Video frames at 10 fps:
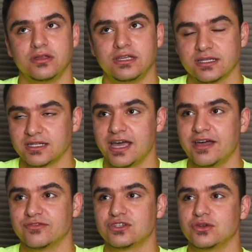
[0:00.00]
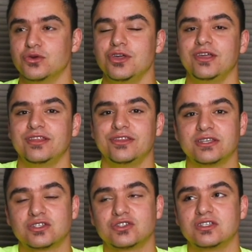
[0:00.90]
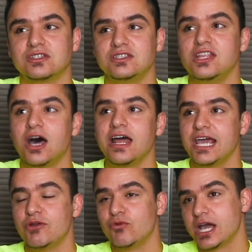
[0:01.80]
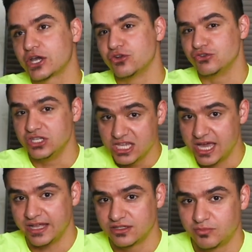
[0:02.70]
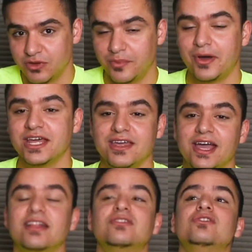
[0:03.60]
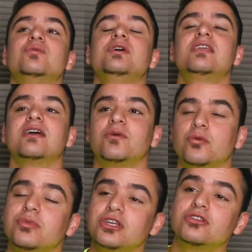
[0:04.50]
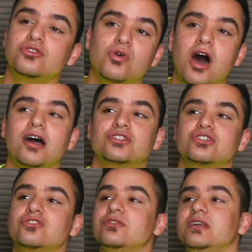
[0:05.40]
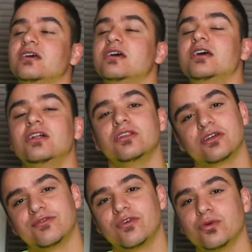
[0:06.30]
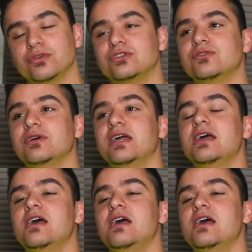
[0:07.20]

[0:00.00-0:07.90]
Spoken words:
Yes, I have. So this is not a record yet, but by the end of the week that will be a new hot streak. Looking forward to it.